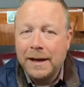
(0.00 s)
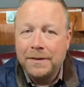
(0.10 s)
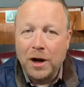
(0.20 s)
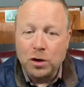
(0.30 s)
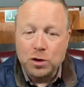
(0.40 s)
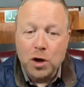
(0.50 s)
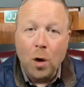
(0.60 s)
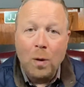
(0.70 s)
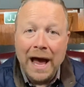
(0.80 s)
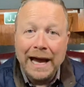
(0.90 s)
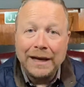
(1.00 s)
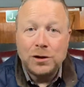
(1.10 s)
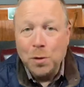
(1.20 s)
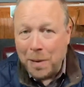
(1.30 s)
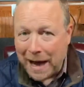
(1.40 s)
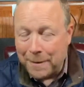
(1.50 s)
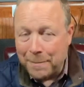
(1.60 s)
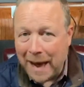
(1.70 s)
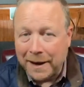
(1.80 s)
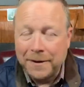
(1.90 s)
There's no way to pay it
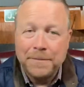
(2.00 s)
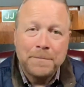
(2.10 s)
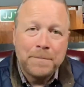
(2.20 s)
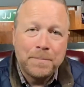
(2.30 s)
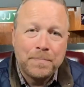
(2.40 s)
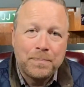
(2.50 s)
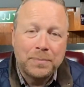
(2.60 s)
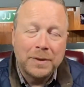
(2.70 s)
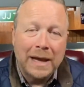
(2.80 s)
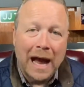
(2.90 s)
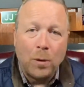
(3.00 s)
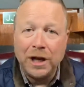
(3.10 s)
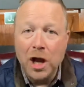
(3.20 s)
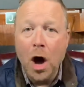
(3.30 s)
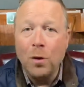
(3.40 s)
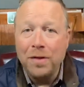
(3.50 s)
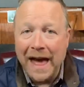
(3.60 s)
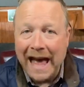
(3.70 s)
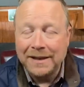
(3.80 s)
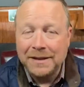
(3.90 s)
back. Now, we know
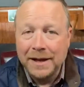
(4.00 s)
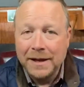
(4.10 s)
that,